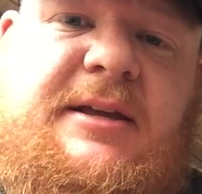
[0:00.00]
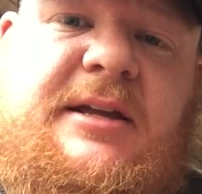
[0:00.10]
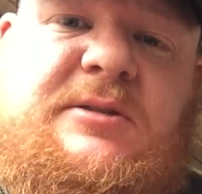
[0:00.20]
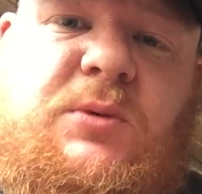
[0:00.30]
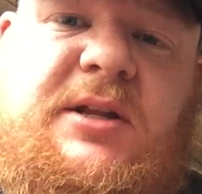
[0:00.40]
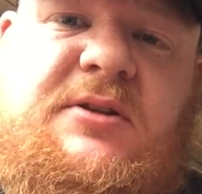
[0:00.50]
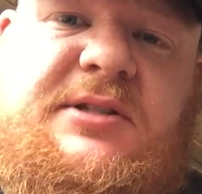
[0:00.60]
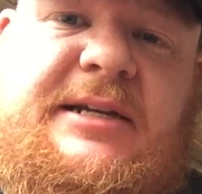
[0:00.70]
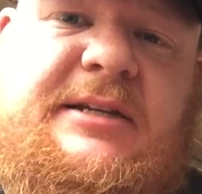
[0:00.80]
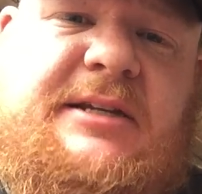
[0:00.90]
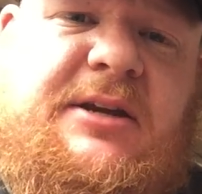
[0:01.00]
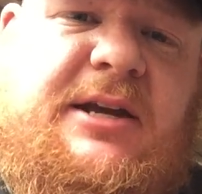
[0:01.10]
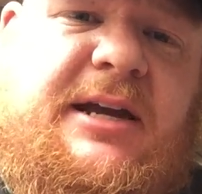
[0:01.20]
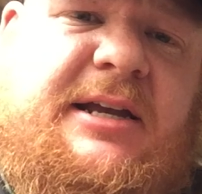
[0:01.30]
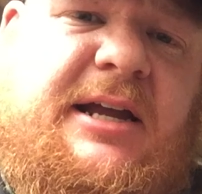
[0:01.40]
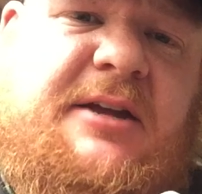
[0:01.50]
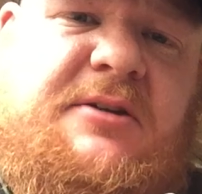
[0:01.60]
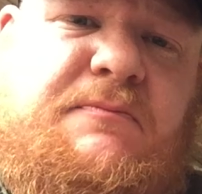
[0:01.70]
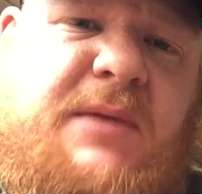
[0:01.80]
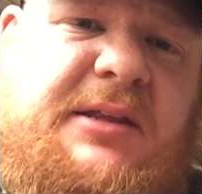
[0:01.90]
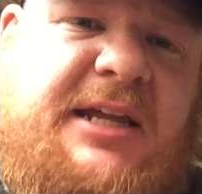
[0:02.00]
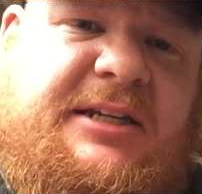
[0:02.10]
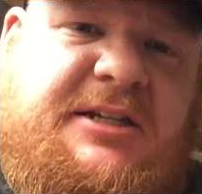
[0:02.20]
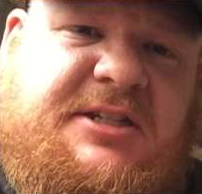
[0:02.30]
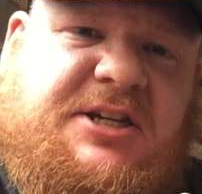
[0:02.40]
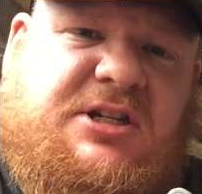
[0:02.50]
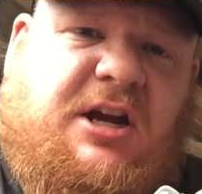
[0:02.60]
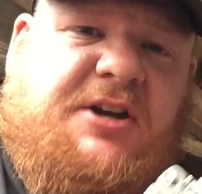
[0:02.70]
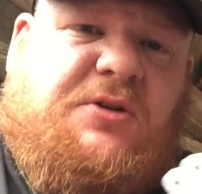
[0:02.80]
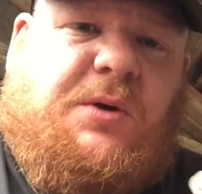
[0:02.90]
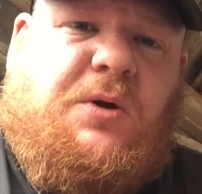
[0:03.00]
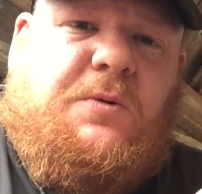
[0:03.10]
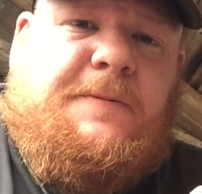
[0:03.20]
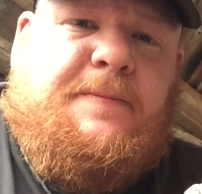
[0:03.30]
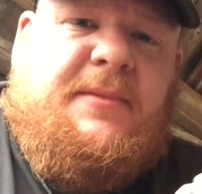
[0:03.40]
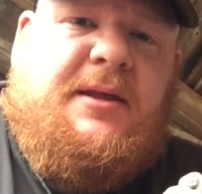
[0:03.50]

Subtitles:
It's one of those things that you got to kind of make that decision on your own.